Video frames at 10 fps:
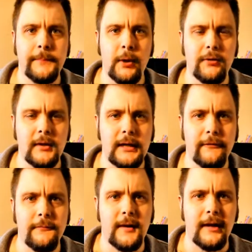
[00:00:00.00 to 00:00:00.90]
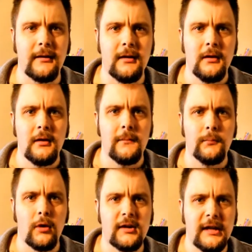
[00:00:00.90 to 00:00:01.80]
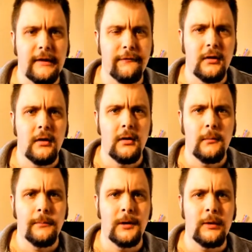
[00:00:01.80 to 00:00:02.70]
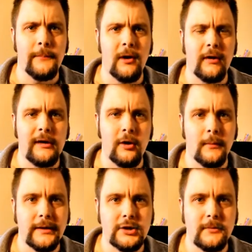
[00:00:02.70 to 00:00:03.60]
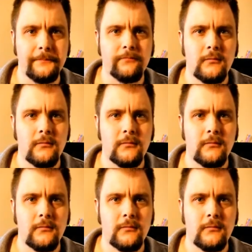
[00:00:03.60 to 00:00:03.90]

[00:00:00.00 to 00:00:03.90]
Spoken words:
supposed to give Mike more depth, but we barely hear much.